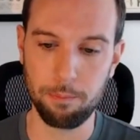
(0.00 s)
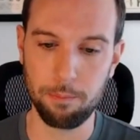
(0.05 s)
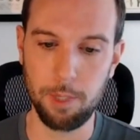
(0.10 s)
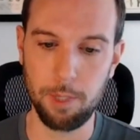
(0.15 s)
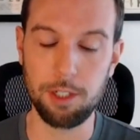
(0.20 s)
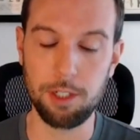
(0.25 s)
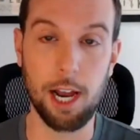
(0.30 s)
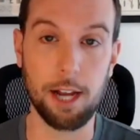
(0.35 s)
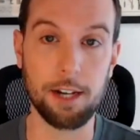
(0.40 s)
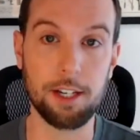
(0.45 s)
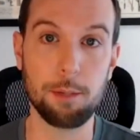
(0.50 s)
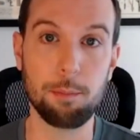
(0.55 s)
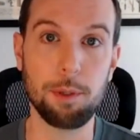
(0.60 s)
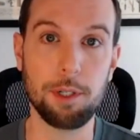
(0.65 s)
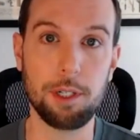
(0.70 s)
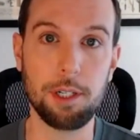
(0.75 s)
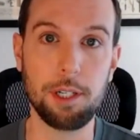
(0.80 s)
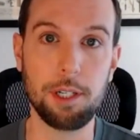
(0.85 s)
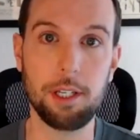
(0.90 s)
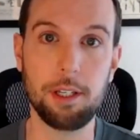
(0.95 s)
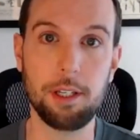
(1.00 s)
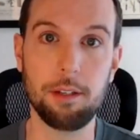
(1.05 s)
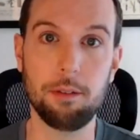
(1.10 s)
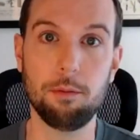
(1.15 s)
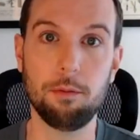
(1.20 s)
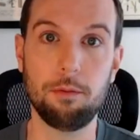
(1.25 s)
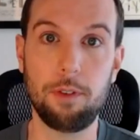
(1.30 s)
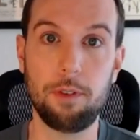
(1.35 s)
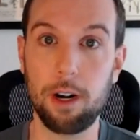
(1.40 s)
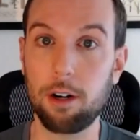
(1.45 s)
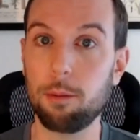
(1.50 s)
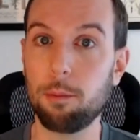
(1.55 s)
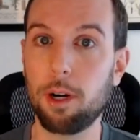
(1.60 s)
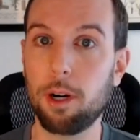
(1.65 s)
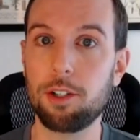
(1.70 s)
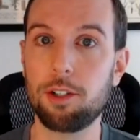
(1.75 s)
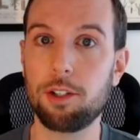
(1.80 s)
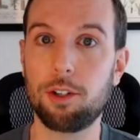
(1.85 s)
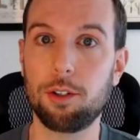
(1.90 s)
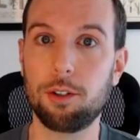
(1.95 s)
ChatGPT very
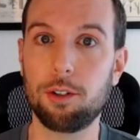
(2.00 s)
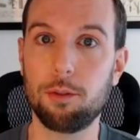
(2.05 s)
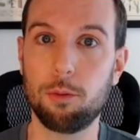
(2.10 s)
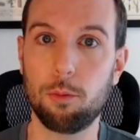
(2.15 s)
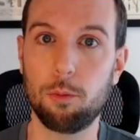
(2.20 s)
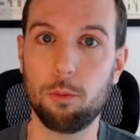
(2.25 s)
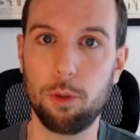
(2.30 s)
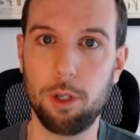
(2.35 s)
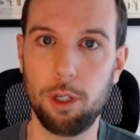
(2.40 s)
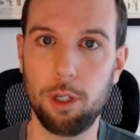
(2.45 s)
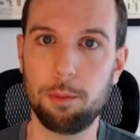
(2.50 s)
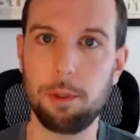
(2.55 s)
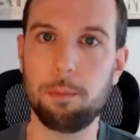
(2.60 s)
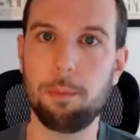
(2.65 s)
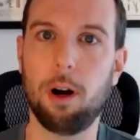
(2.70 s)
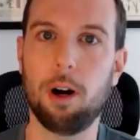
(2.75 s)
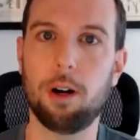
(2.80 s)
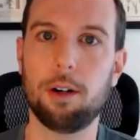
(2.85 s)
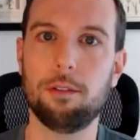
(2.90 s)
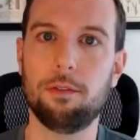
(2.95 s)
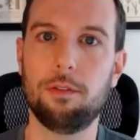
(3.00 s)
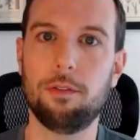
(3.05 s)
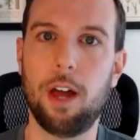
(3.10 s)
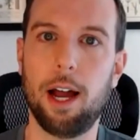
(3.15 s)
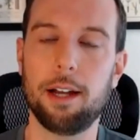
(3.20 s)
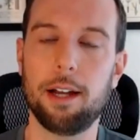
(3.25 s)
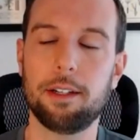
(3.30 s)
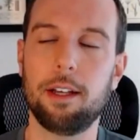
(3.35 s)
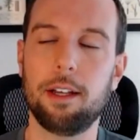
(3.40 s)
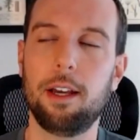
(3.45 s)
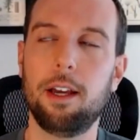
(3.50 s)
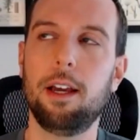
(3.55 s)
much will be part of that.